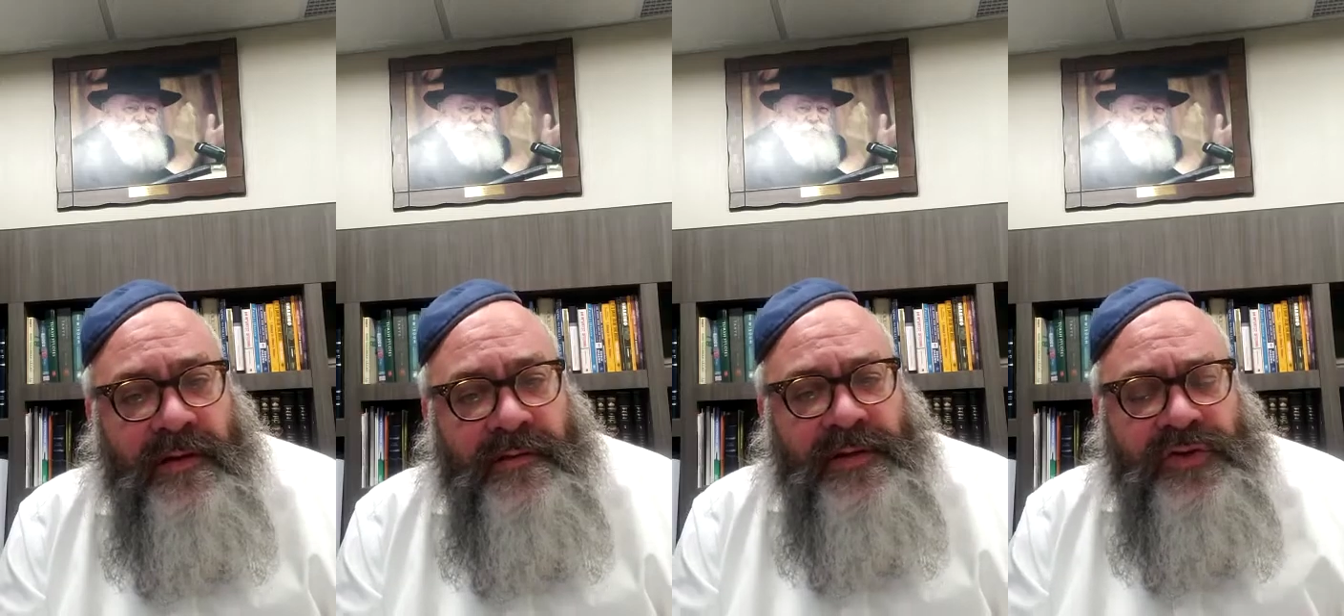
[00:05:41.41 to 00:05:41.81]

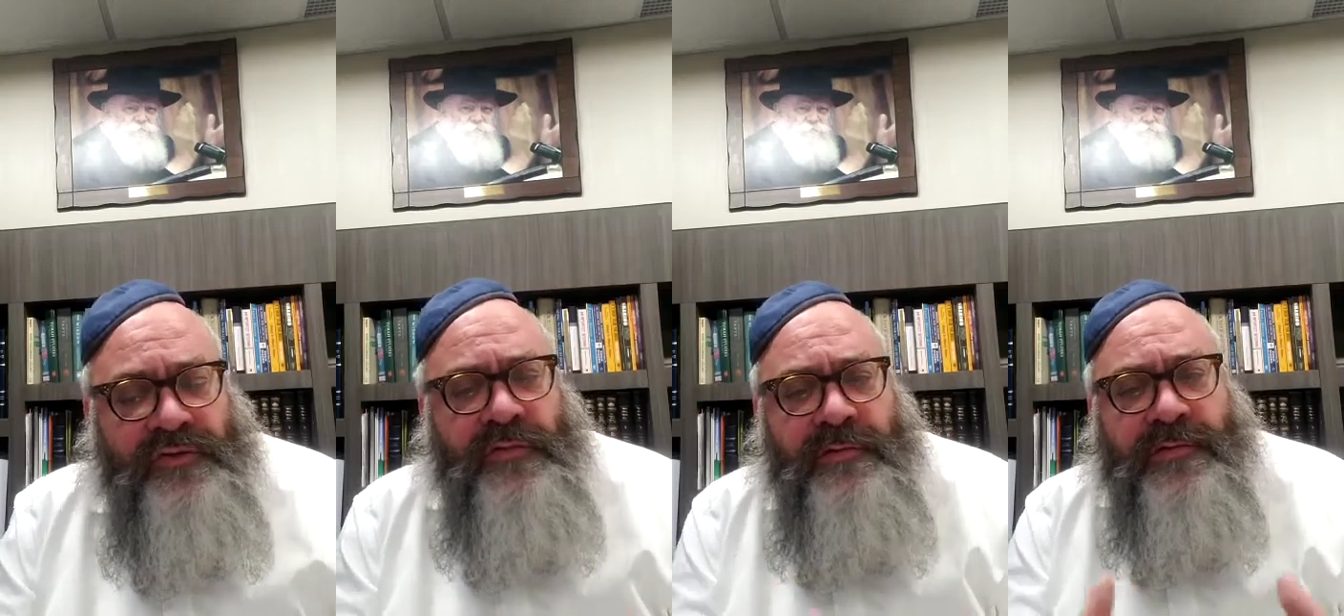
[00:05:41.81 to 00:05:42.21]
the
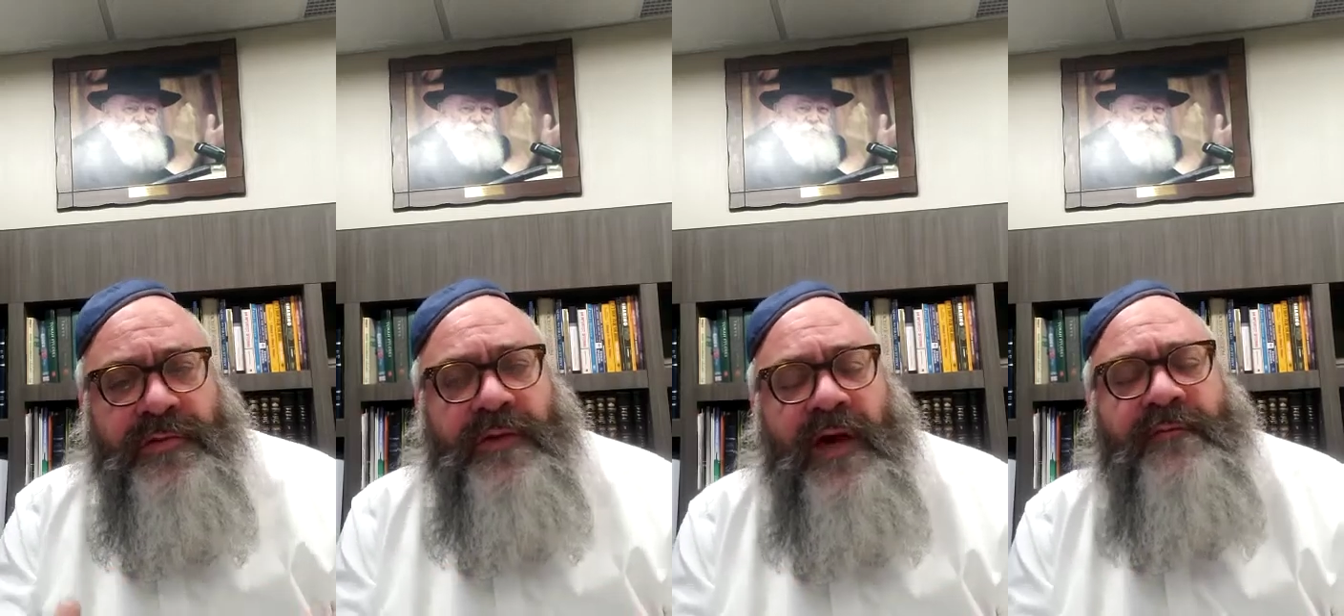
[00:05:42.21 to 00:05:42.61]
truth
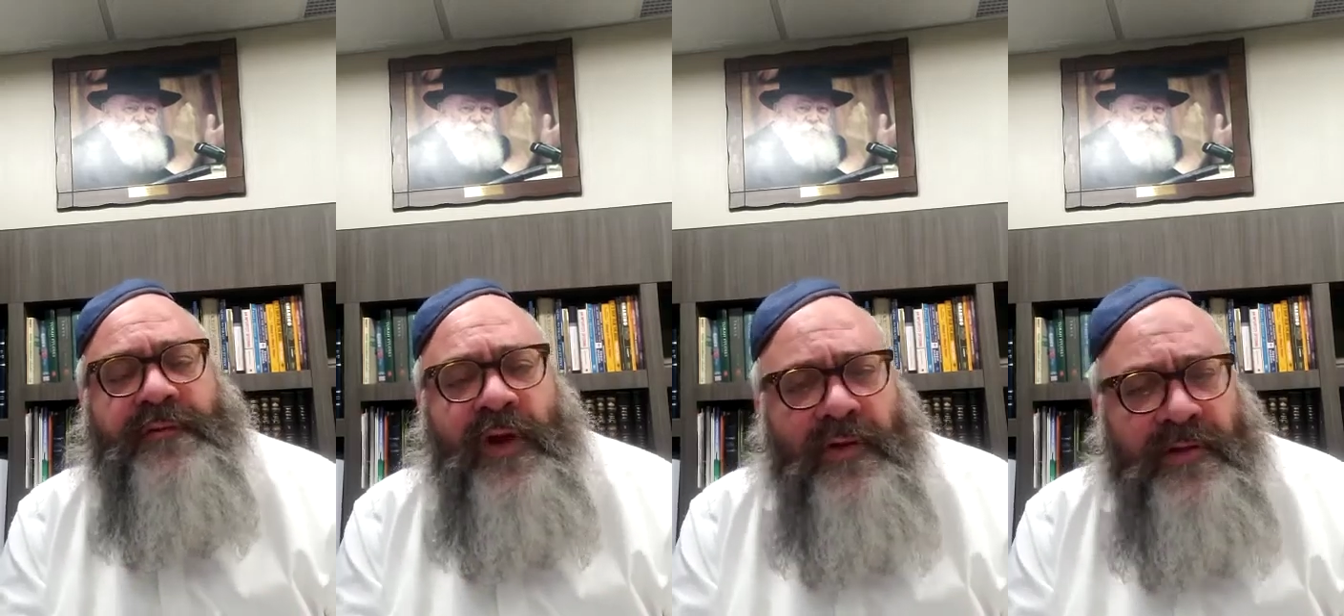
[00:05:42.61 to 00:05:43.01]
of
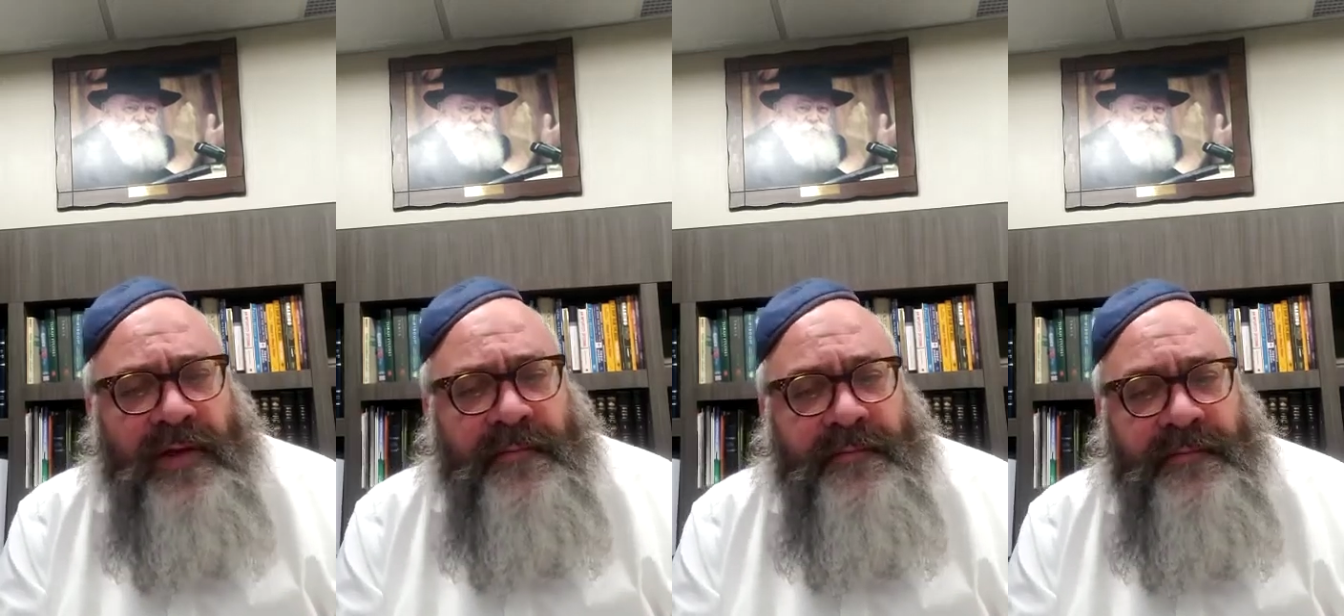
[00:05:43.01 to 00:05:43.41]
Torah,